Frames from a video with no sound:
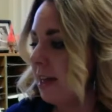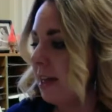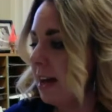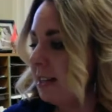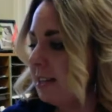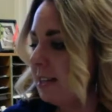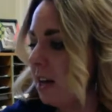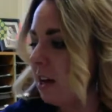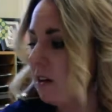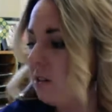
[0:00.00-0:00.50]

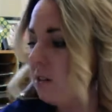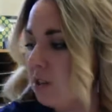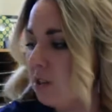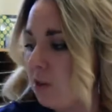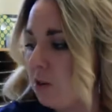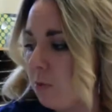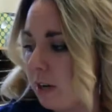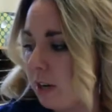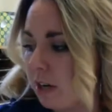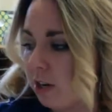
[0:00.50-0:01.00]
that tells you
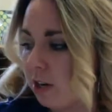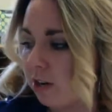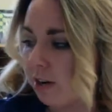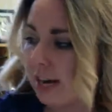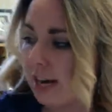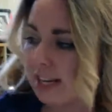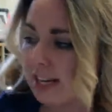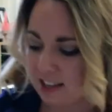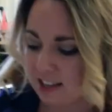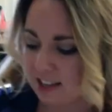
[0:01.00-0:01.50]
what your
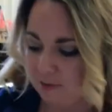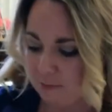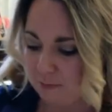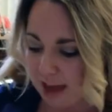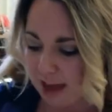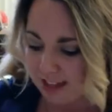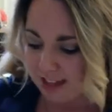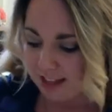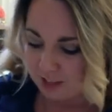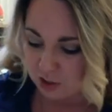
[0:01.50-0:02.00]
grades have
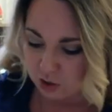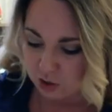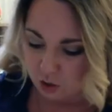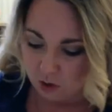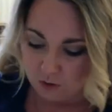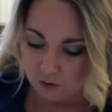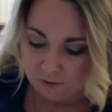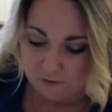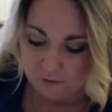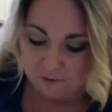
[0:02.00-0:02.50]
been
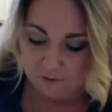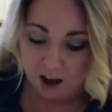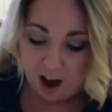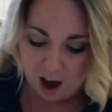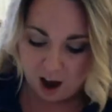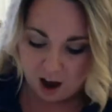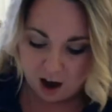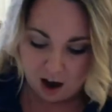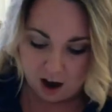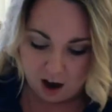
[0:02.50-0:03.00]
so
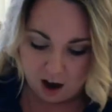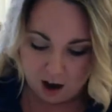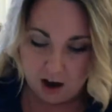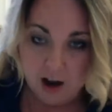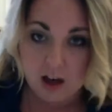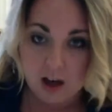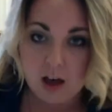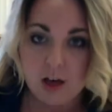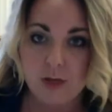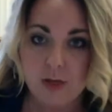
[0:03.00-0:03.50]
far
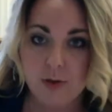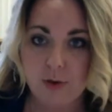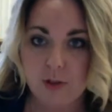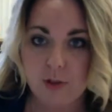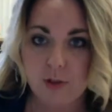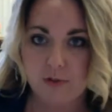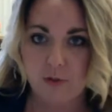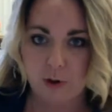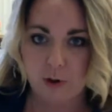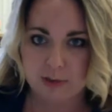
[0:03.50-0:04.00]
through
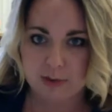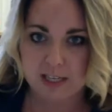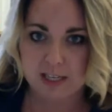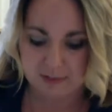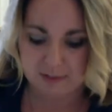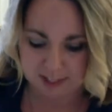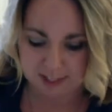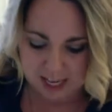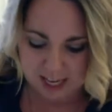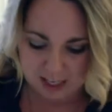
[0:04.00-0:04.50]
the
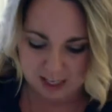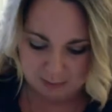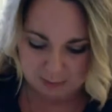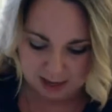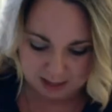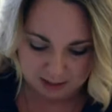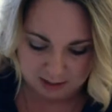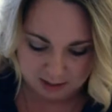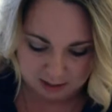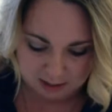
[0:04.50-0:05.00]
formative
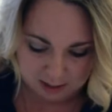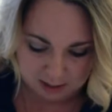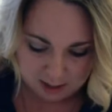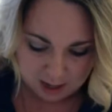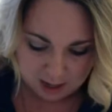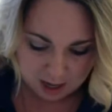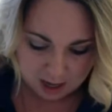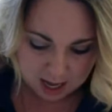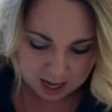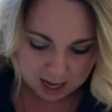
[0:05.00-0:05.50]
assessments.
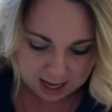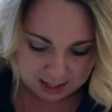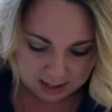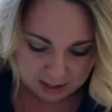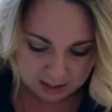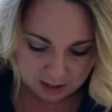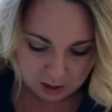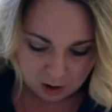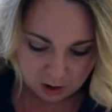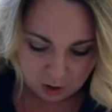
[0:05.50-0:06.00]
And
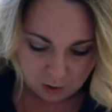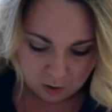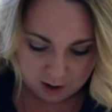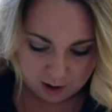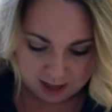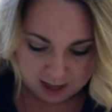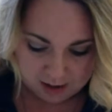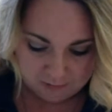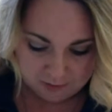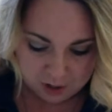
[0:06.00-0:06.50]
so
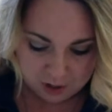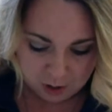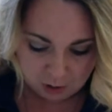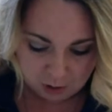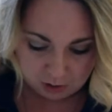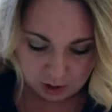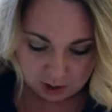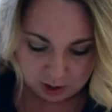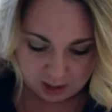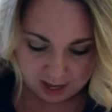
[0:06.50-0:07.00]
if you
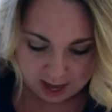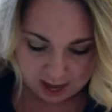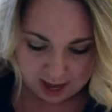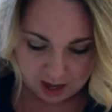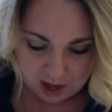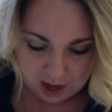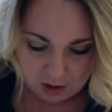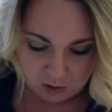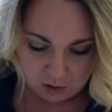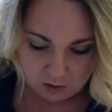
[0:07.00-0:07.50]
look
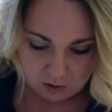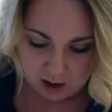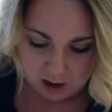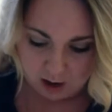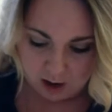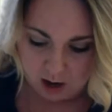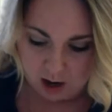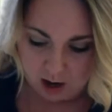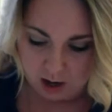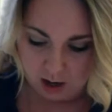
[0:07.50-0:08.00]
at
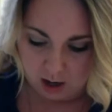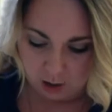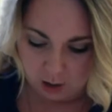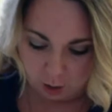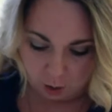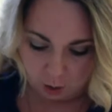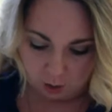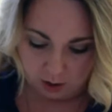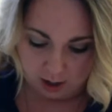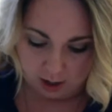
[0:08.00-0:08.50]
your
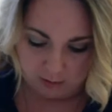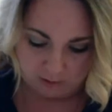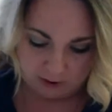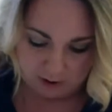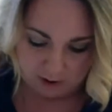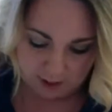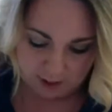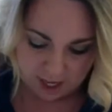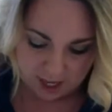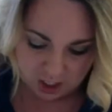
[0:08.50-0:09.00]
goal and
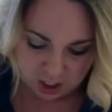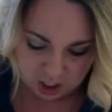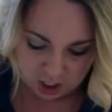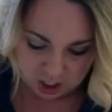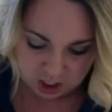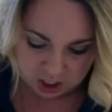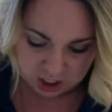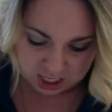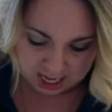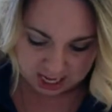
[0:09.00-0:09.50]
reflection
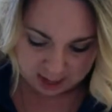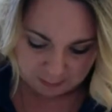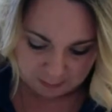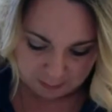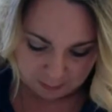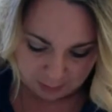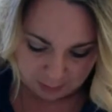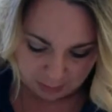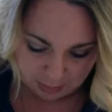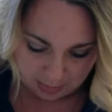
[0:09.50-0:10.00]
sheet
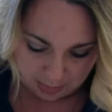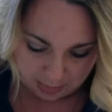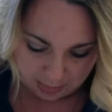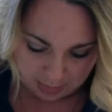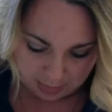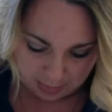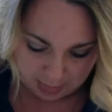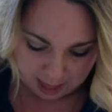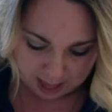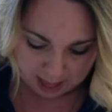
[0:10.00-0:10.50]

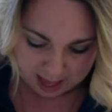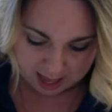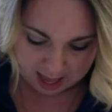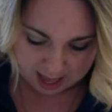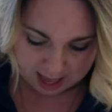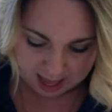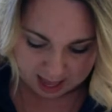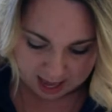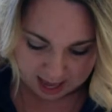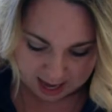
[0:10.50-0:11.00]

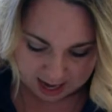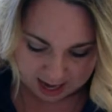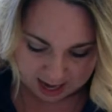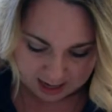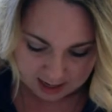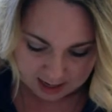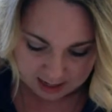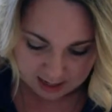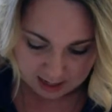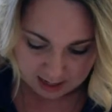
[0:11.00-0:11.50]

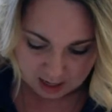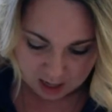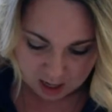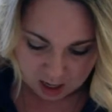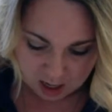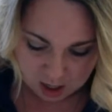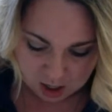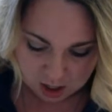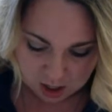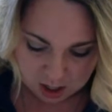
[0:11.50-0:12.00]
and
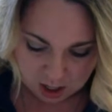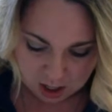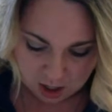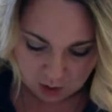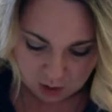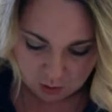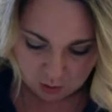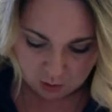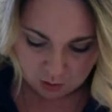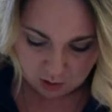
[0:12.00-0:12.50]

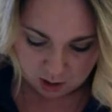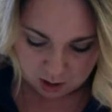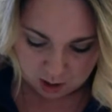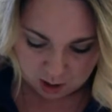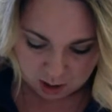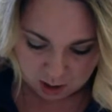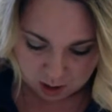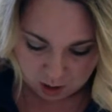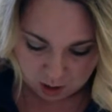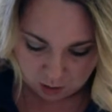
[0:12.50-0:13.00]
you
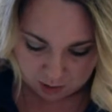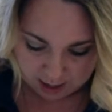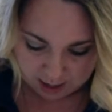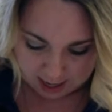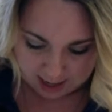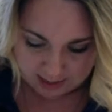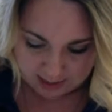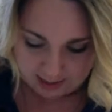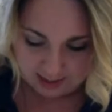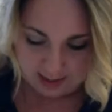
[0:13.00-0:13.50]

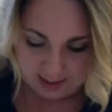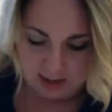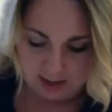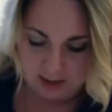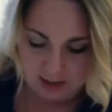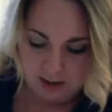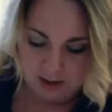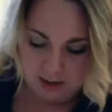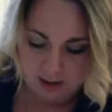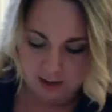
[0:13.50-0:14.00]
notice
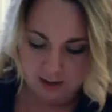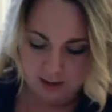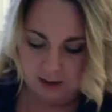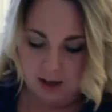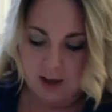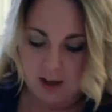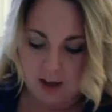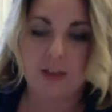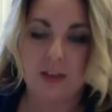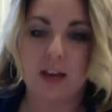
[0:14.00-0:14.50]

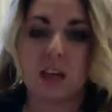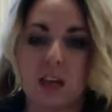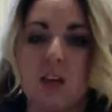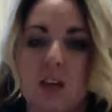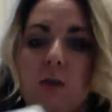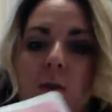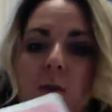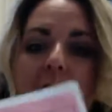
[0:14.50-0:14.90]
that you